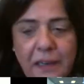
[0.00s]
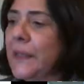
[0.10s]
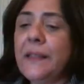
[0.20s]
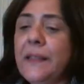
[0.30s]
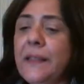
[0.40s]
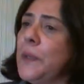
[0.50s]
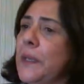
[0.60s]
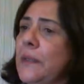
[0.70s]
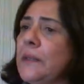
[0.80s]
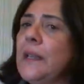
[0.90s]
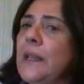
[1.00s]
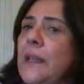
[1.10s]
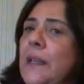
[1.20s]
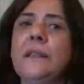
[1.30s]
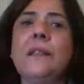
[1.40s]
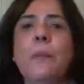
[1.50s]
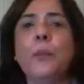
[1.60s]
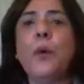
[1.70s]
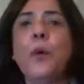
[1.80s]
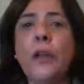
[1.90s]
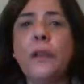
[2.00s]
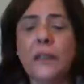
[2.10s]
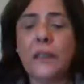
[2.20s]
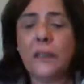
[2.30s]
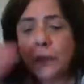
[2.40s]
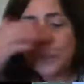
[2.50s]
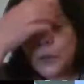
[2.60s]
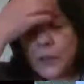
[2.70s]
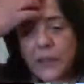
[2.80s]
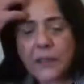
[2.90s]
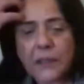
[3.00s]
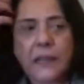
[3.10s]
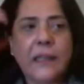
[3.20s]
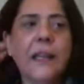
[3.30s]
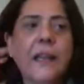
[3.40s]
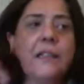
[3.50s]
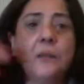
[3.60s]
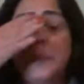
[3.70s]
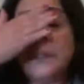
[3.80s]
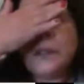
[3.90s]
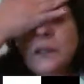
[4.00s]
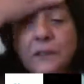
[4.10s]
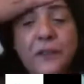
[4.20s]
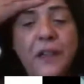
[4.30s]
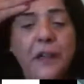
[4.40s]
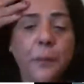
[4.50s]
And this means that it's broadening the work that has been developed